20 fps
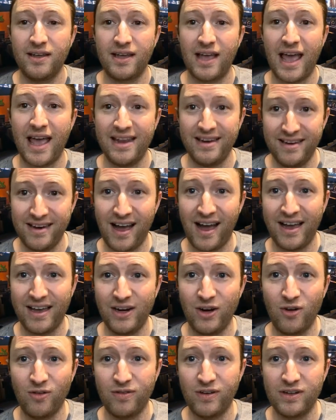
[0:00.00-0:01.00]
and 9
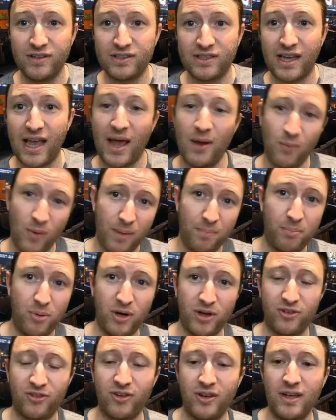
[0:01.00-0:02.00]
overs and 1
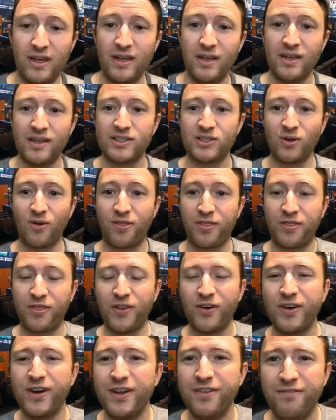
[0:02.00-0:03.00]
push. So
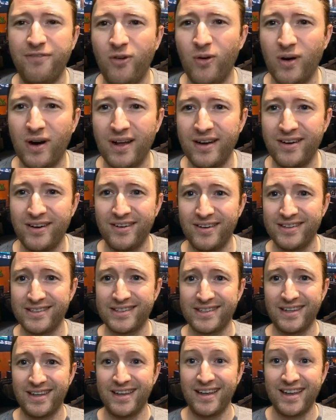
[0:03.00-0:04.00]
34
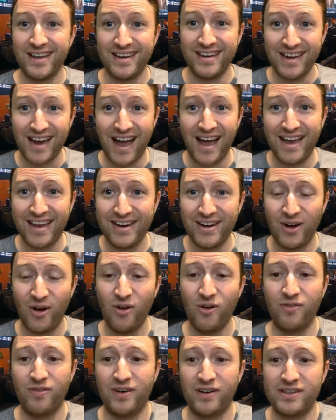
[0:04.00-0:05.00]
unders, 9
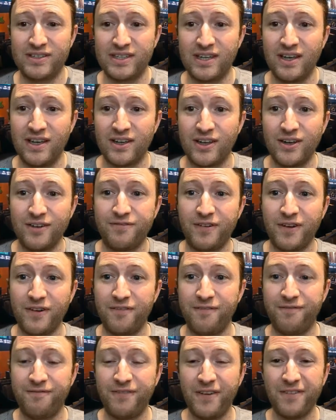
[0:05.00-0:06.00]
overs. Good for a
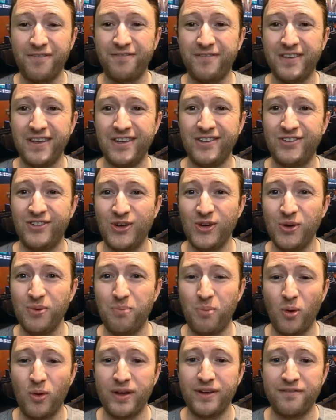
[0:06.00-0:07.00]

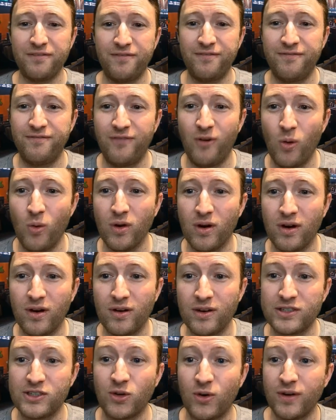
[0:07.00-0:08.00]

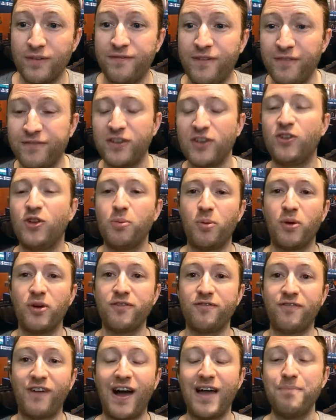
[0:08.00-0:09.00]

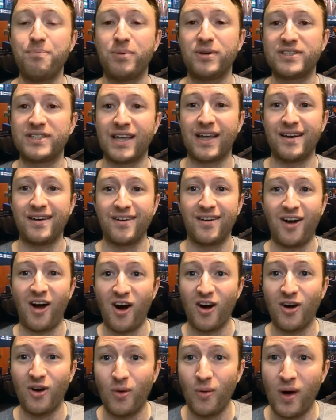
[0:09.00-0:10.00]
52.5%
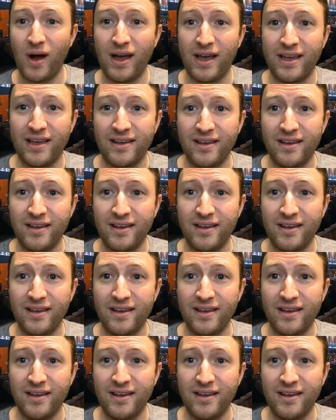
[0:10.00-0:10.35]
ROI.